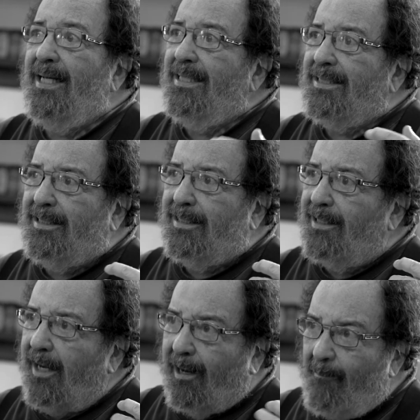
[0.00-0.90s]
it's
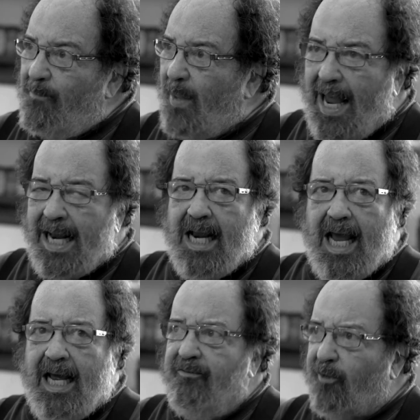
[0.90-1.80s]
like an
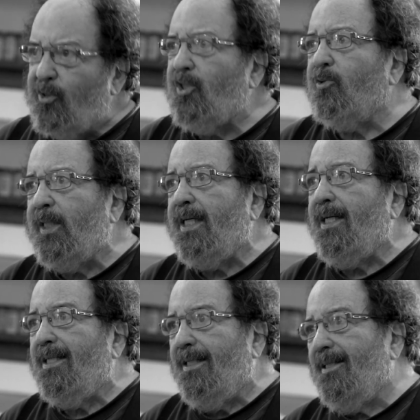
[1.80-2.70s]
adversary
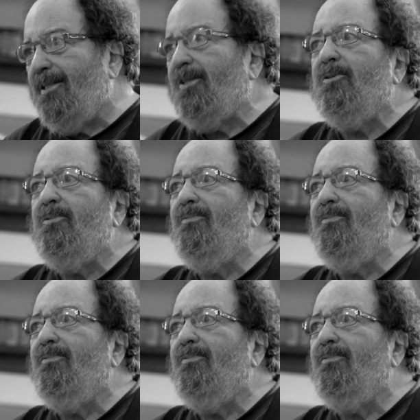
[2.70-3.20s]
you